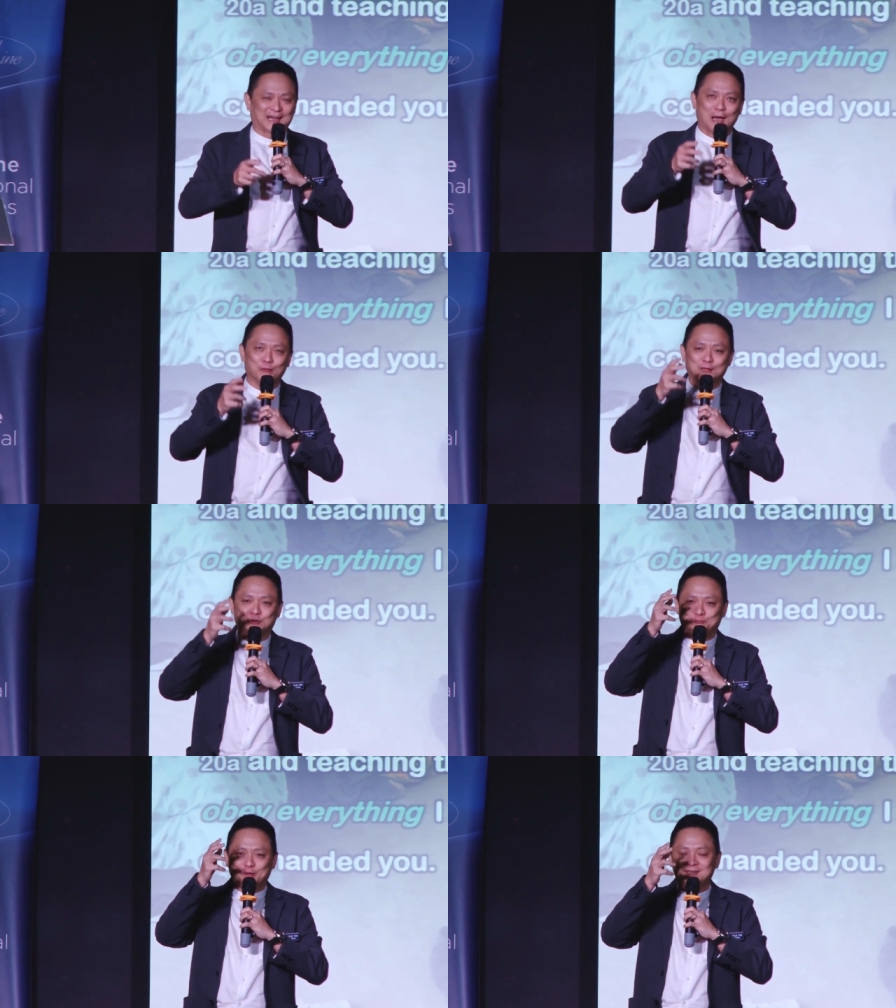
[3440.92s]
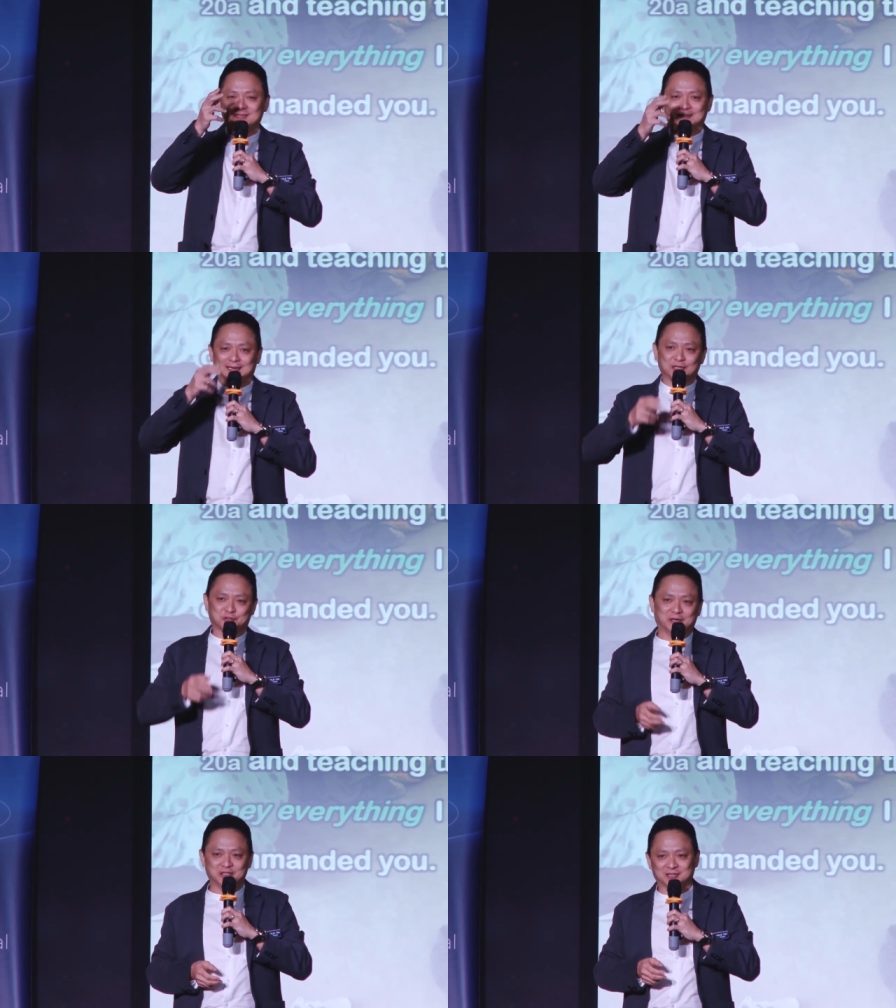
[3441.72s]
I want to bring this
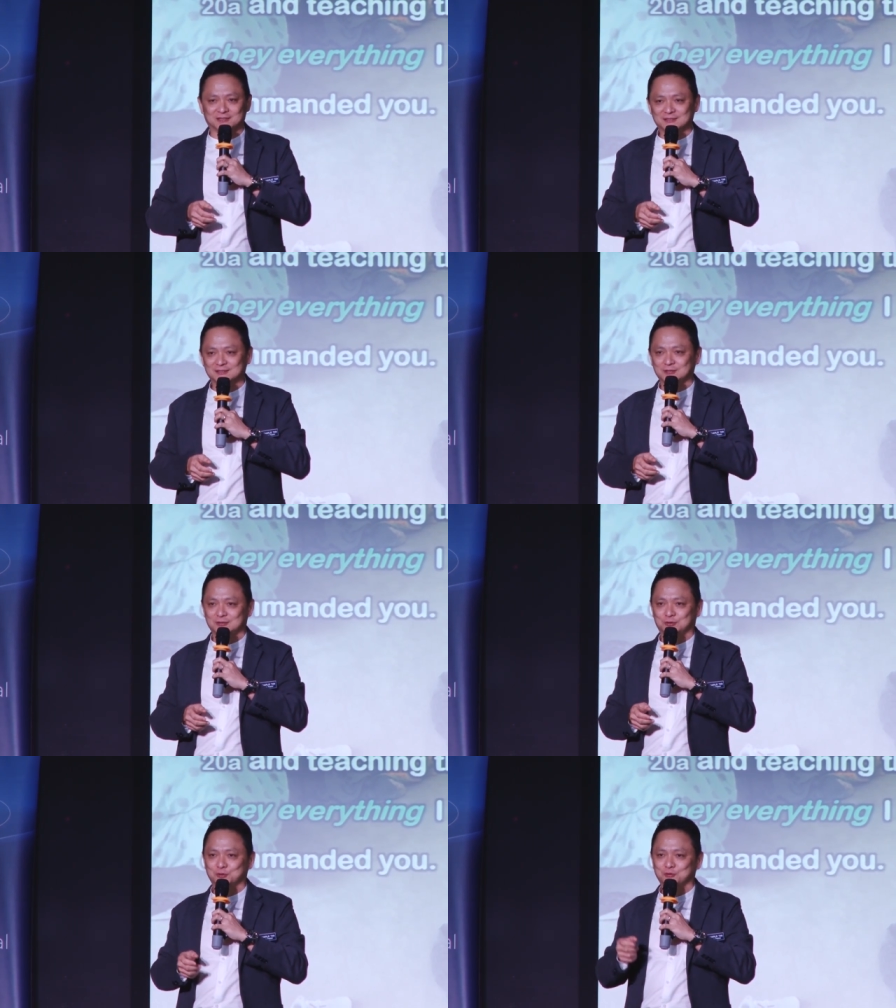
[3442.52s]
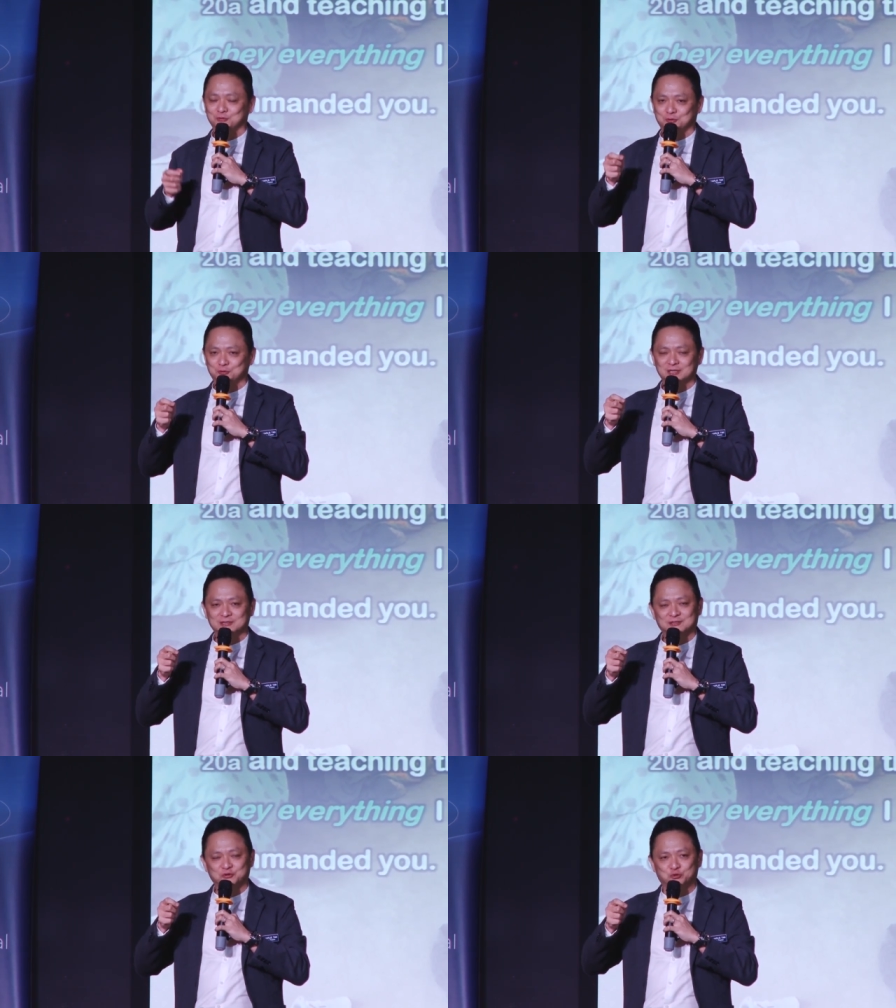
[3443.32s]
illustration to, to
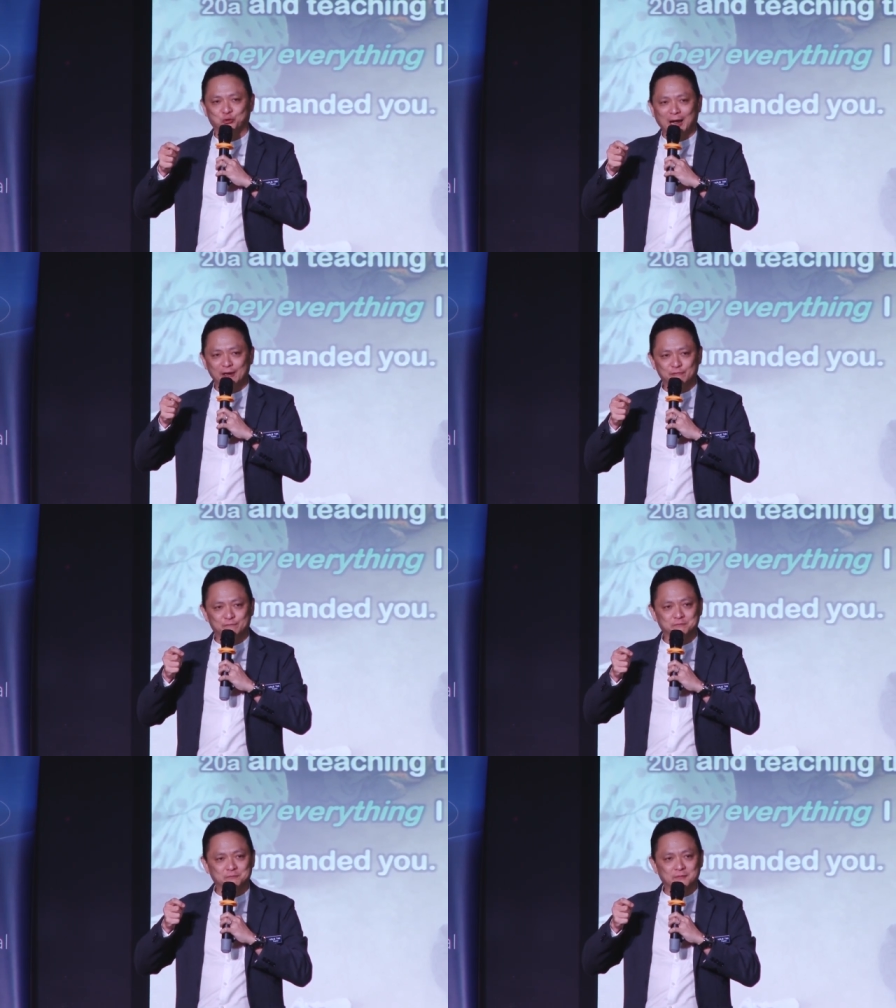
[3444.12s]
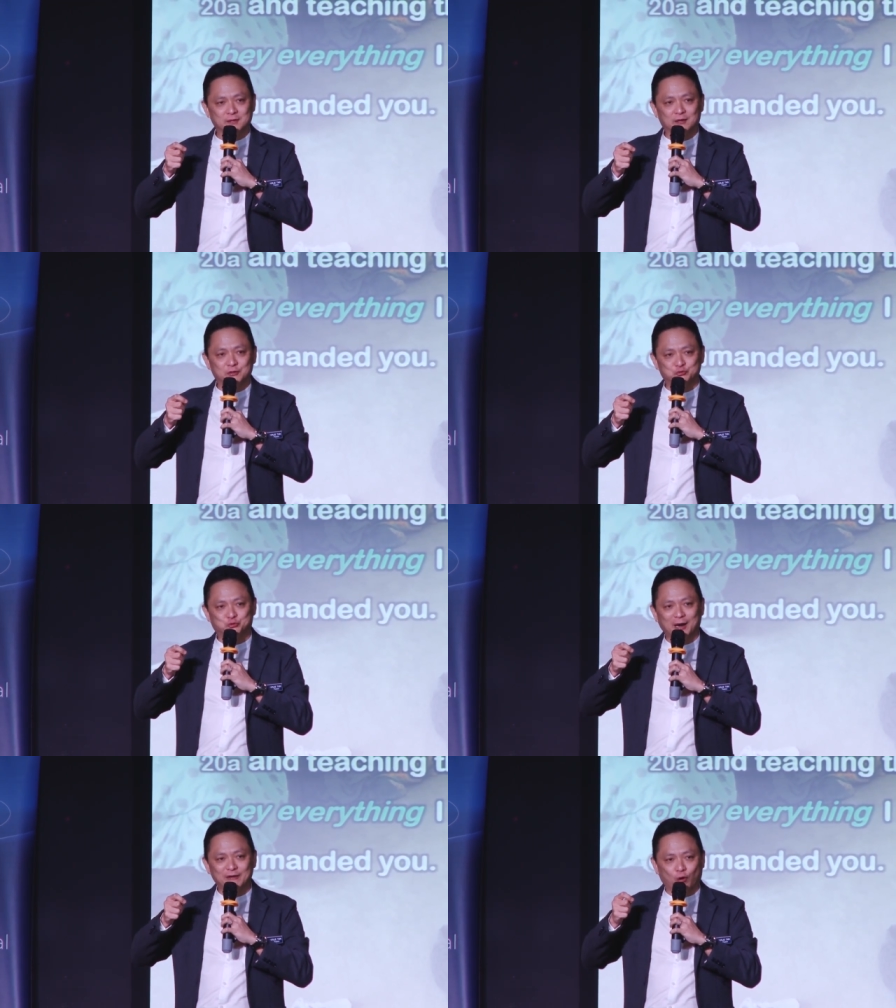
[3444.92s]
just drive,
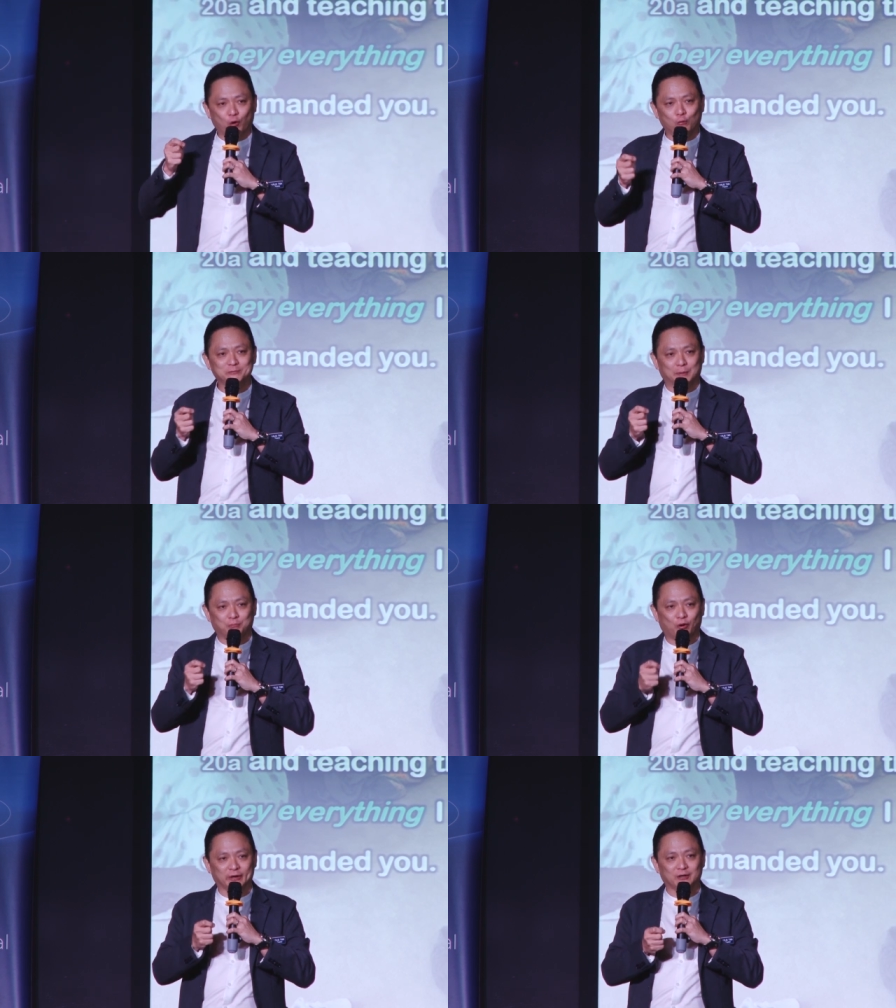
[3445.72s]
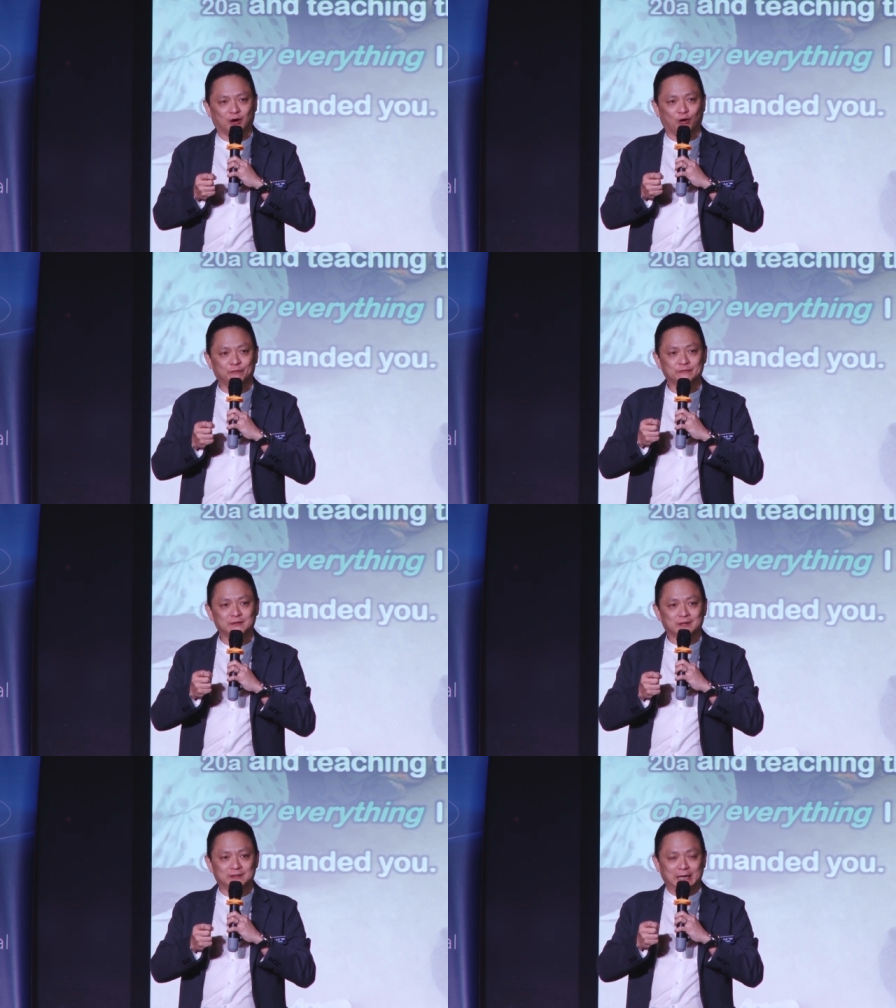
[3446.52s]
drive home the point of
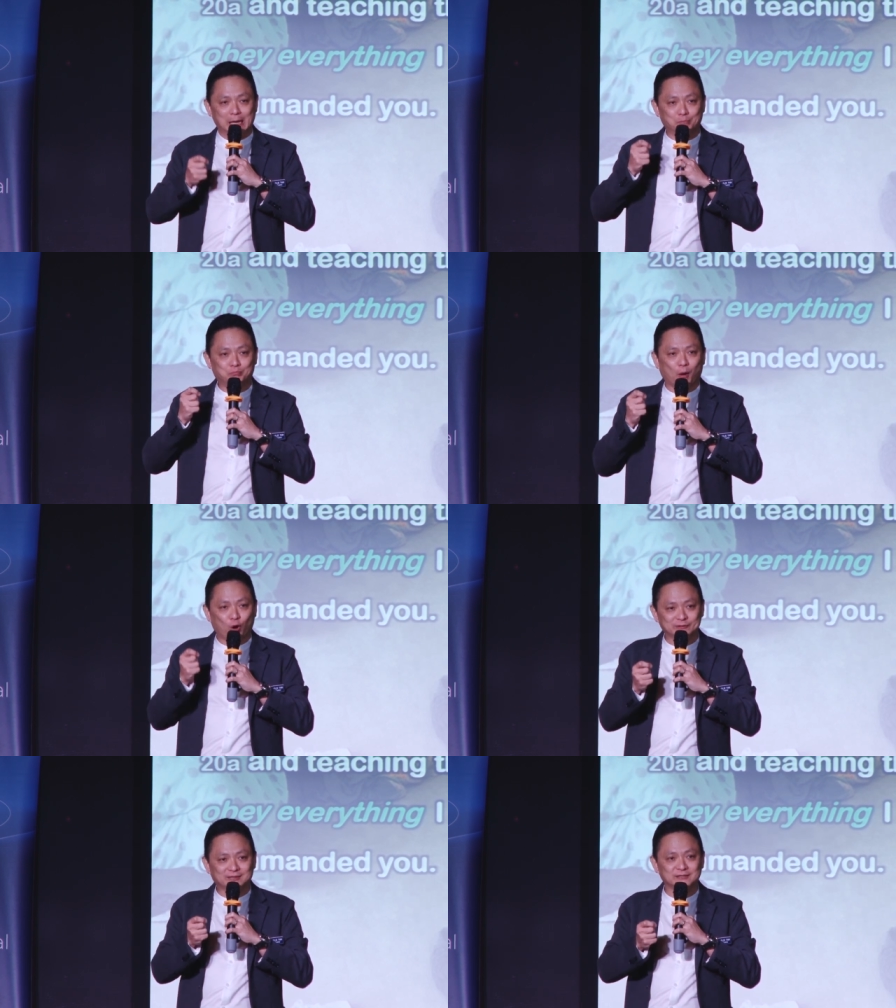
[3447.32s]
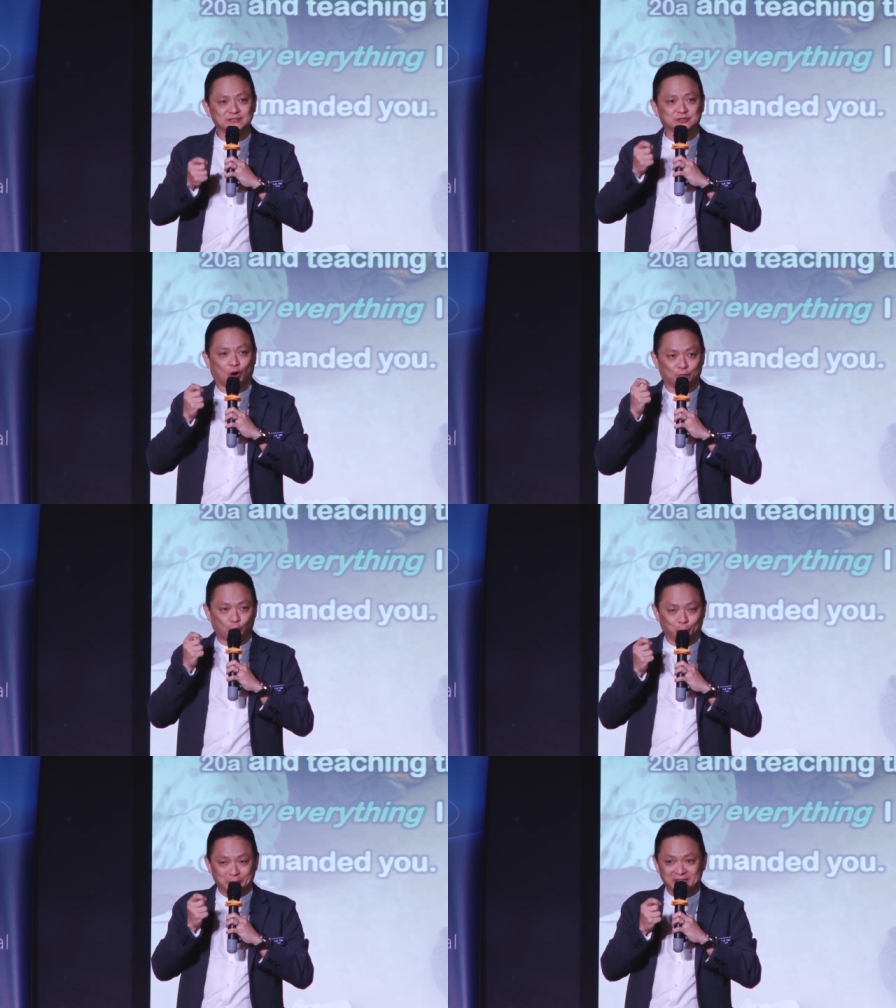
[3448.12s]
the importance of
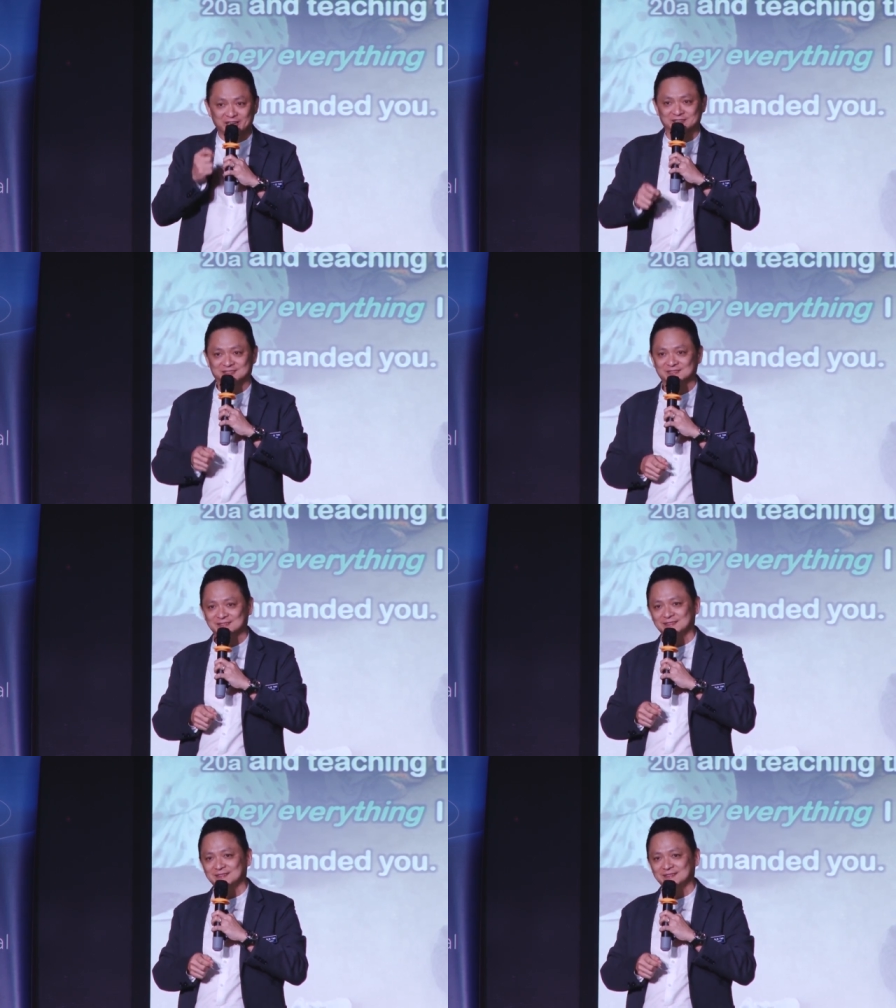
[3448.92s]
obedience.